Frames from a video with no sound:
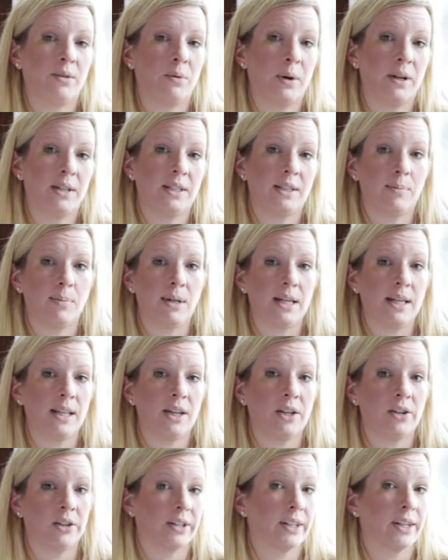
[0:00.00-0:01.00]
going to be
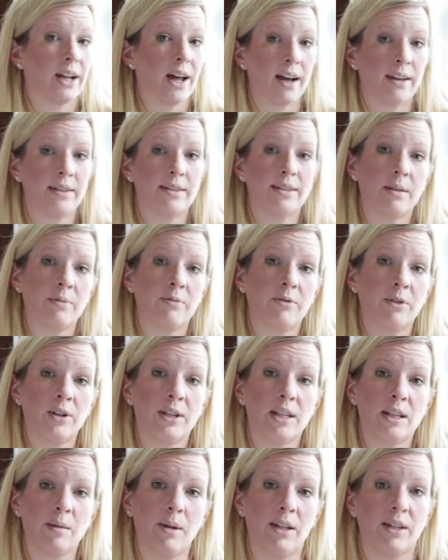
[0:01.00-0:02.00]
that you're going to ask them for
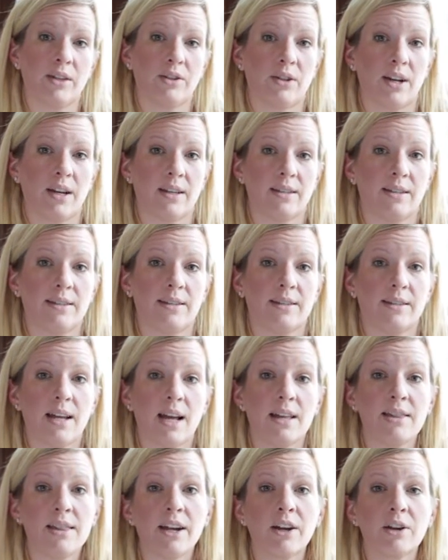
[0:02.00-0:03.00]
an email address,
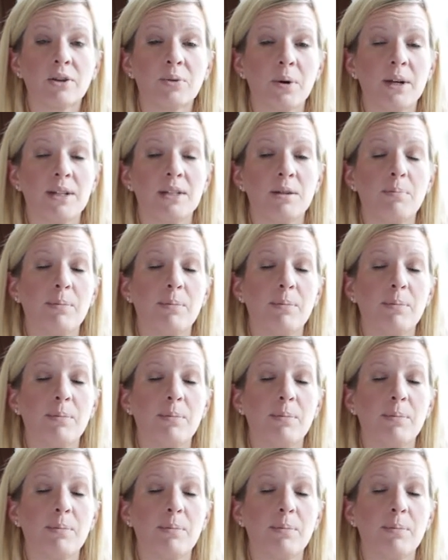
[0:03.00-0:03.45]
and they're going to